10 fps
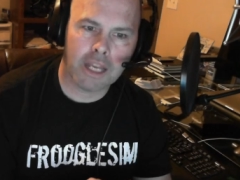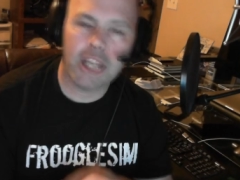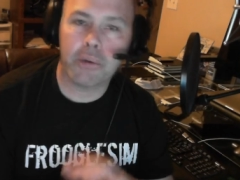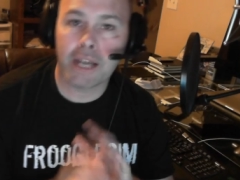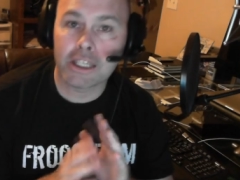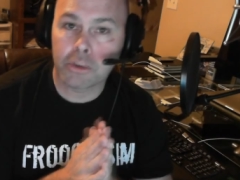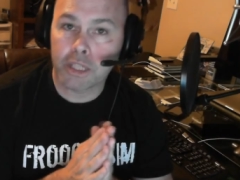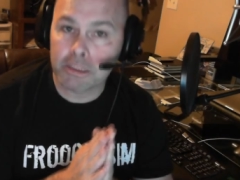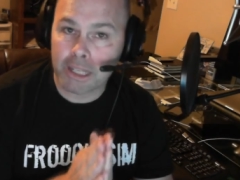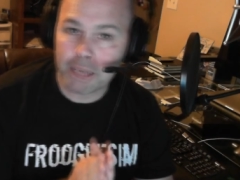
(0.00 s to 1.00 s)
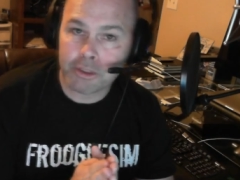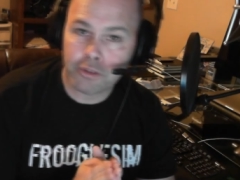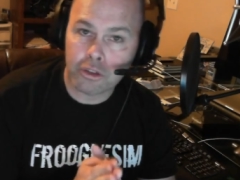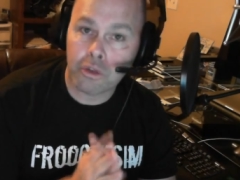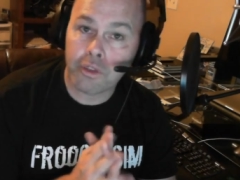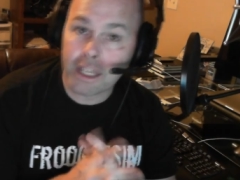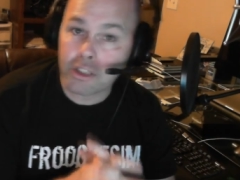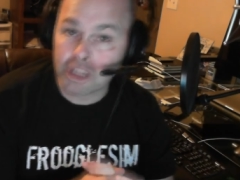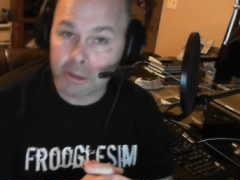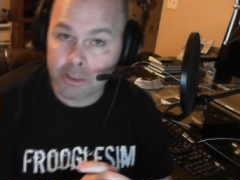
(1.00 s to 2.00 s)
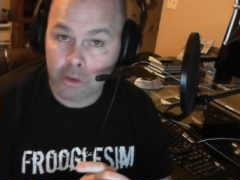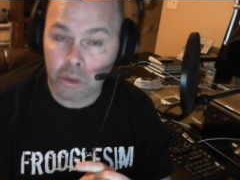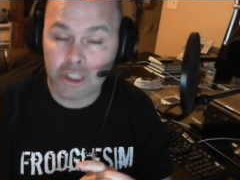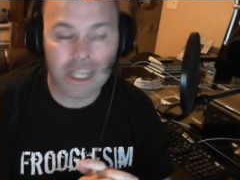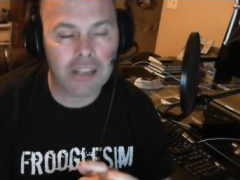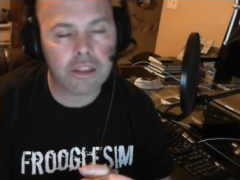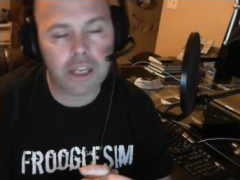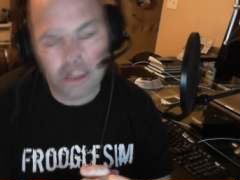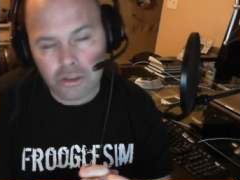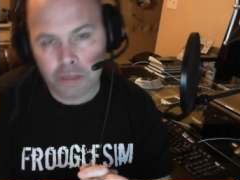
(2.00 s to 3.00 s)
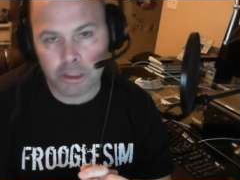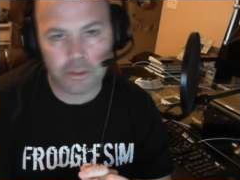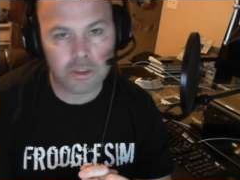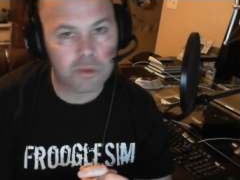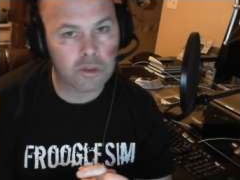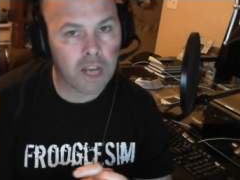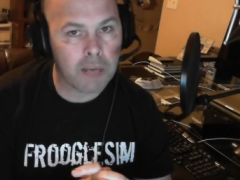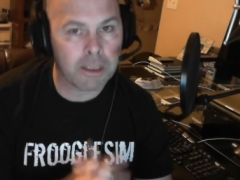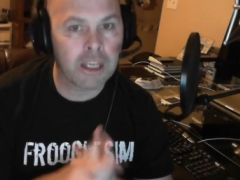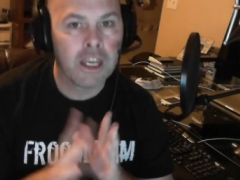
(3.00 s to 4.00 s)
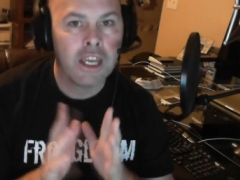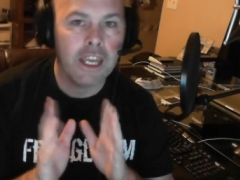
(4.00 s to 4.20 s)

Anyway, as always, my name is Froogle. Thank you so much for watching and thank you so much for subscribing.